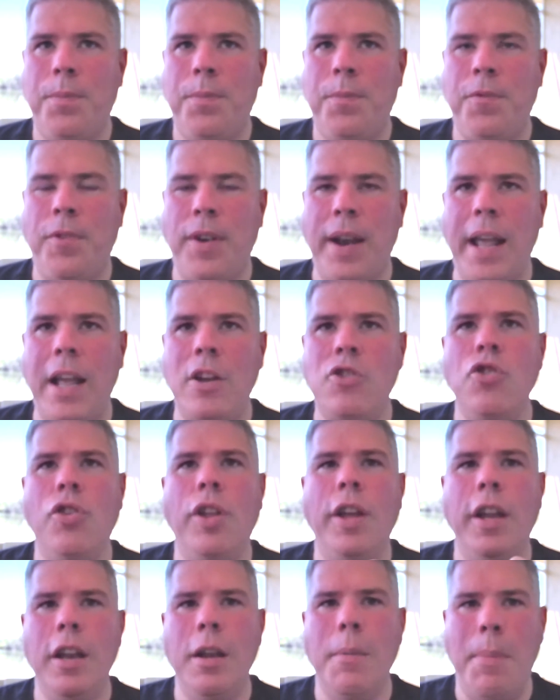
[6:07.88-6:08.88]
financial
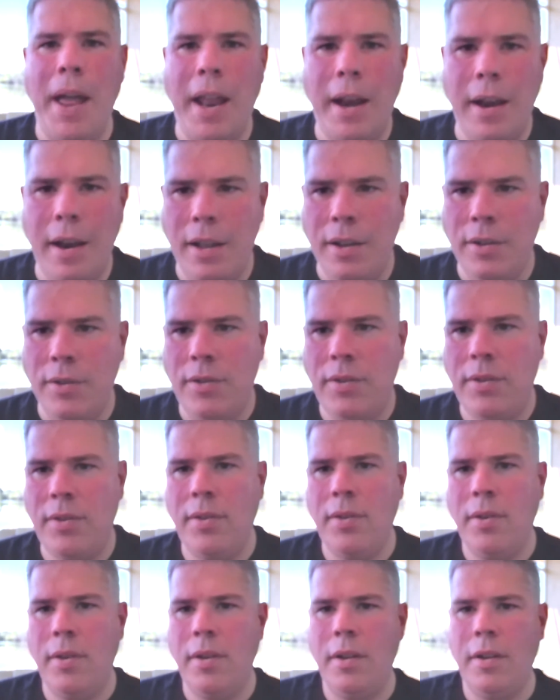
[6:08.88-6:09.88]

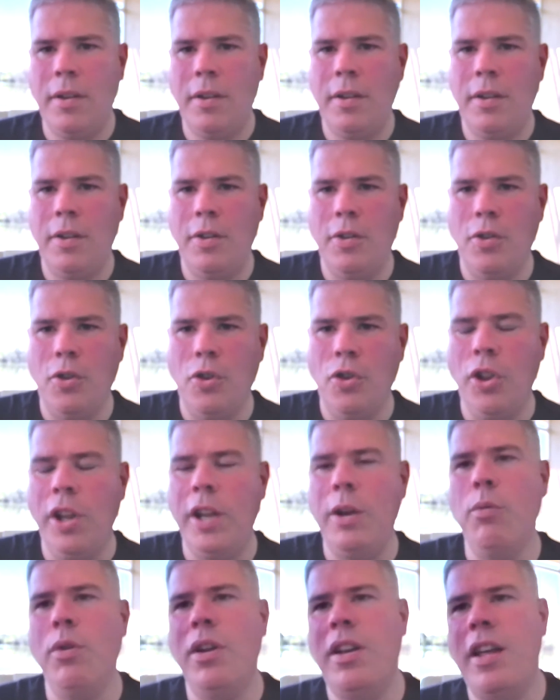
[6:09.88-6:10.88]
independence,
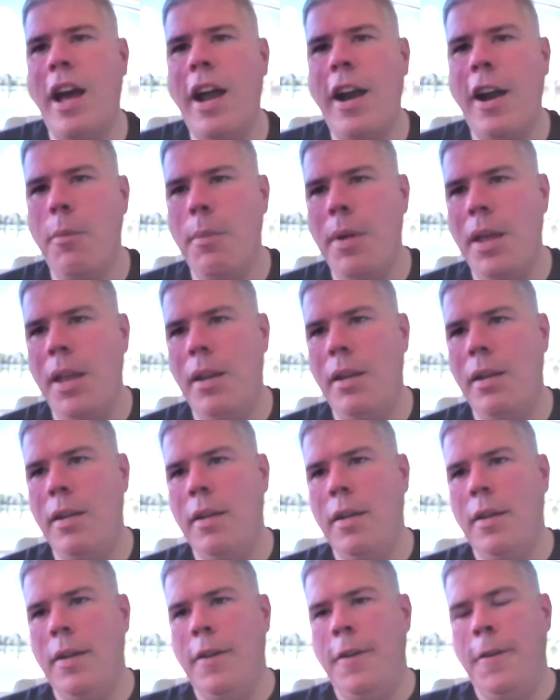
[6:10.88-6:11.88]
early retirement
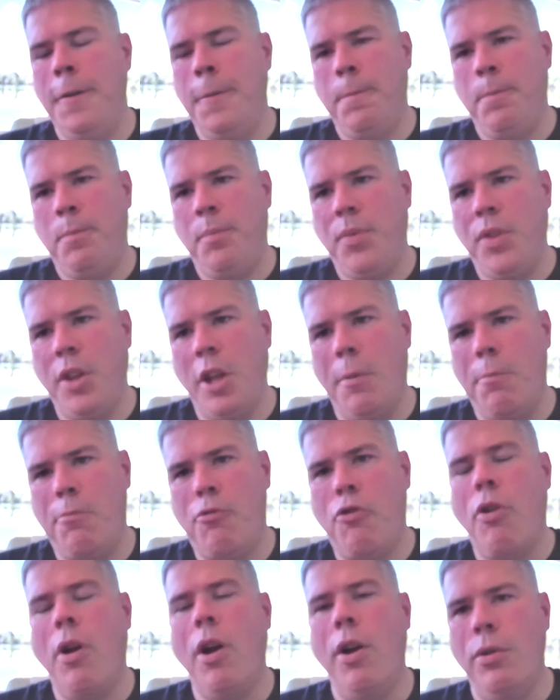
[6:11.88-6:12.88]

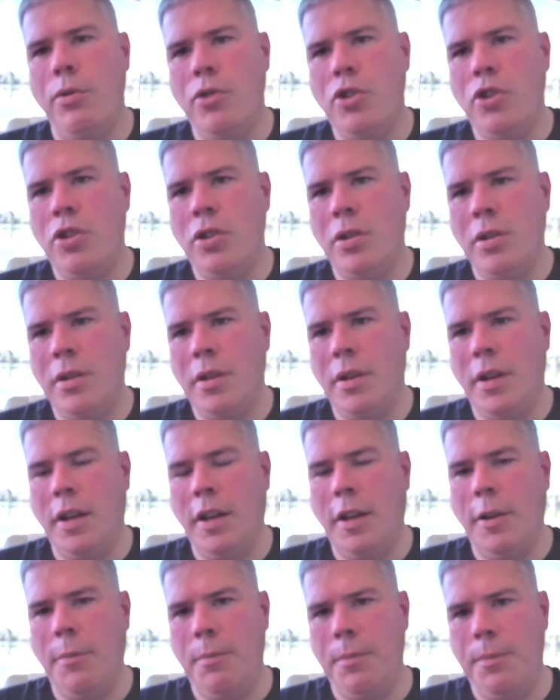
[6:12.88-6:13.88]
approach
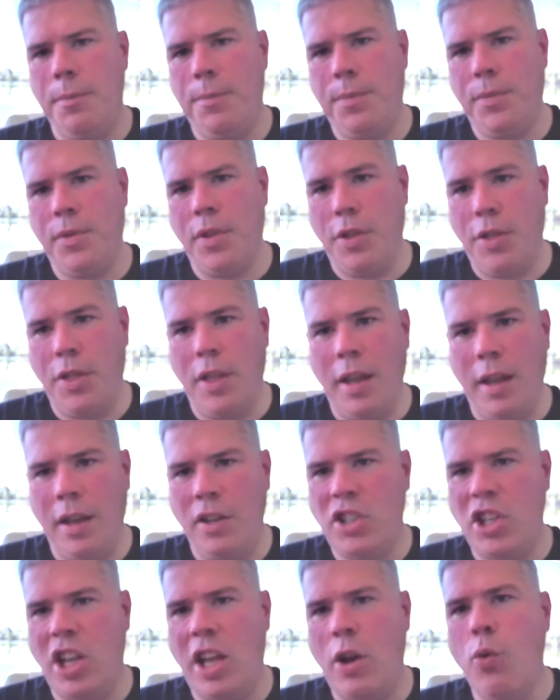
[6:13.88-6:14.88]
to
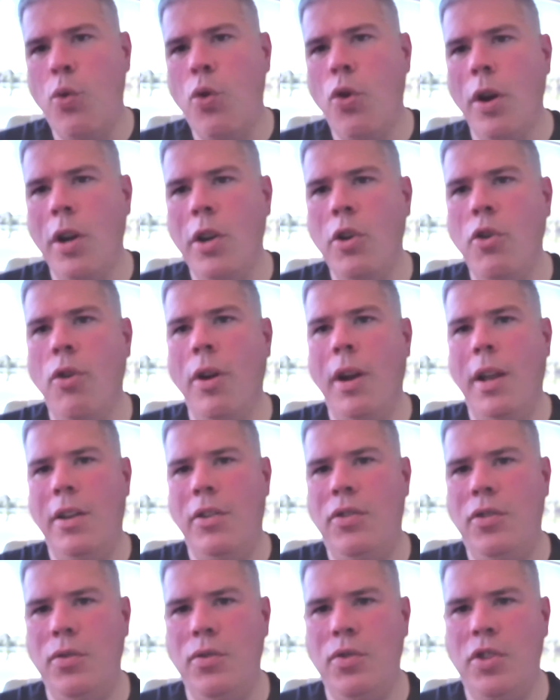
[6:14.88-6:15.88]
things, or you're
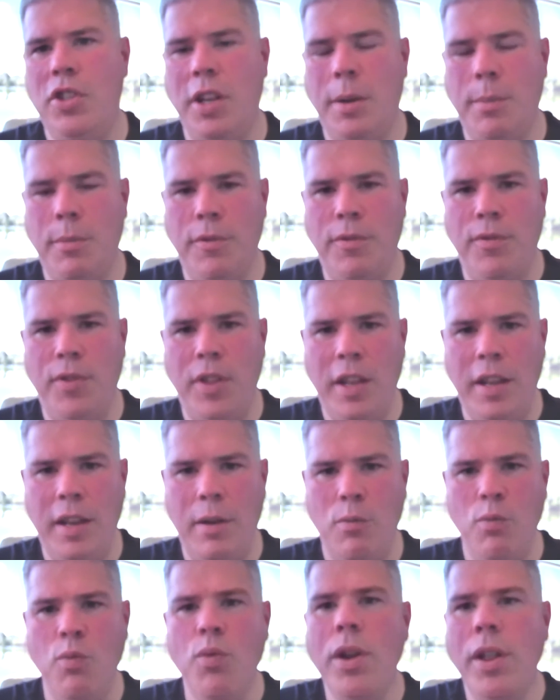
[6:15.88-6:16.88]
into some of the
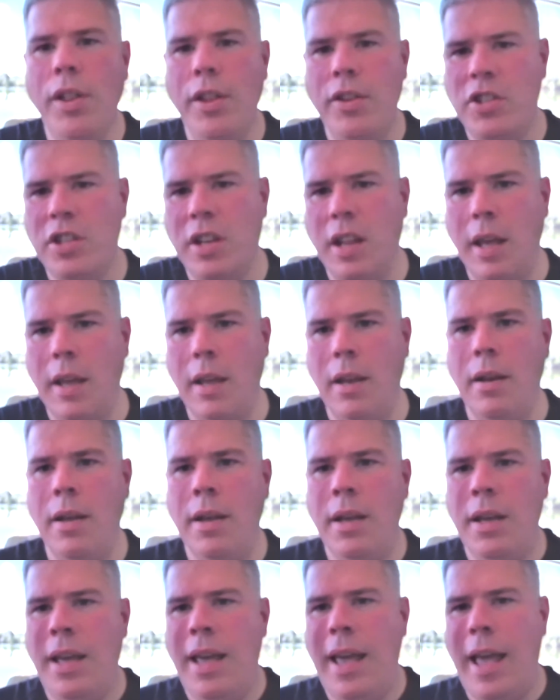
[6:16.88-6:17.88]
real estate
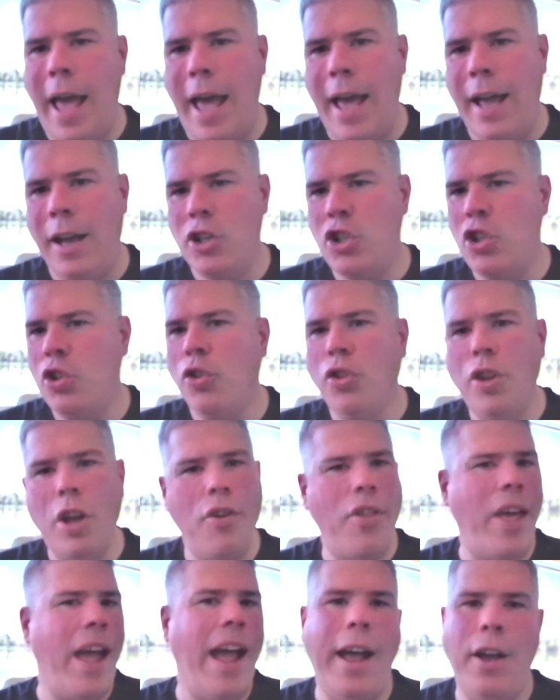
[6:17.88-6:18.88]
hacks, you'll
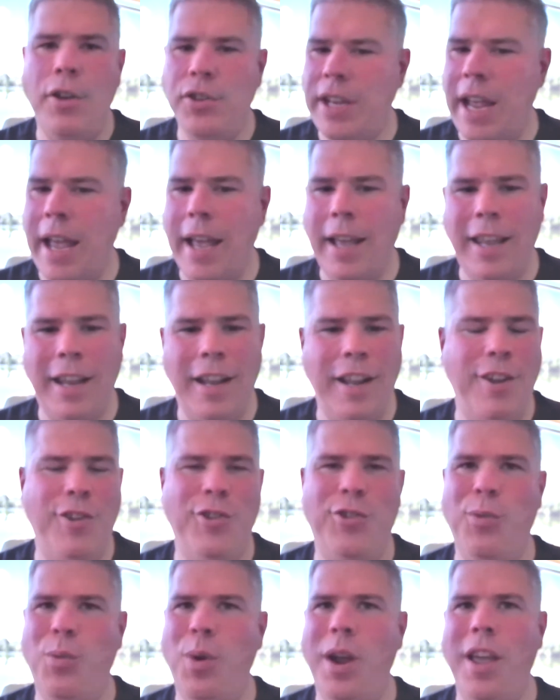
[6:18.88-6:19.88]
know that house hacking
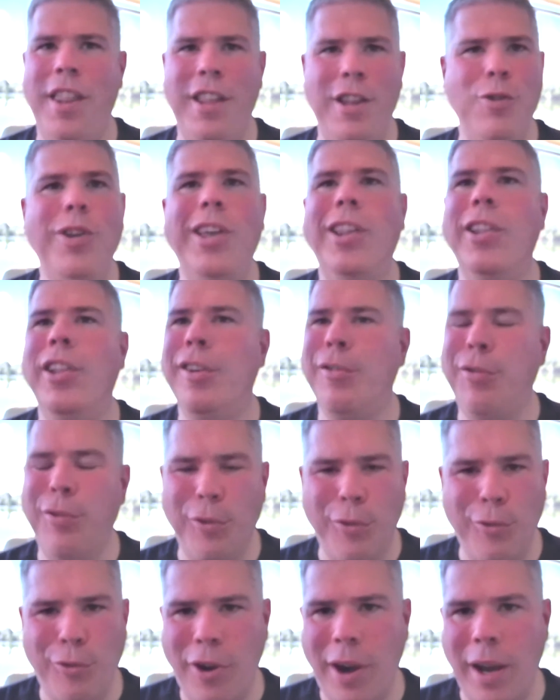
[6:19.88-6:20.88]
is a way that you can live
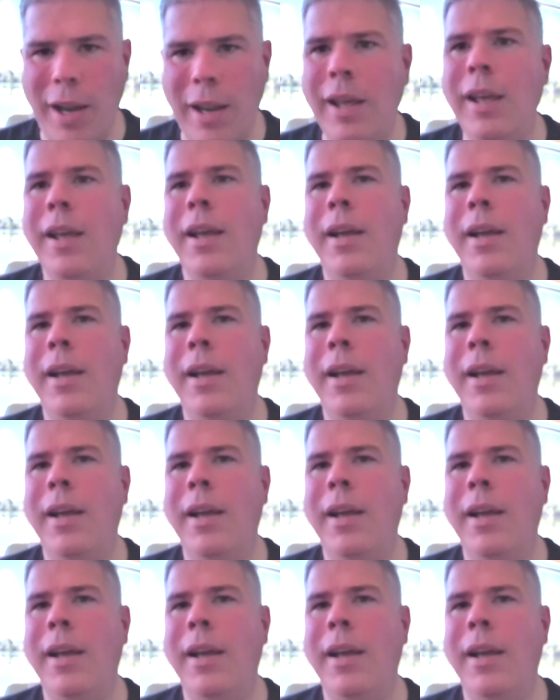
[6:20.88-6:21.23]
for free.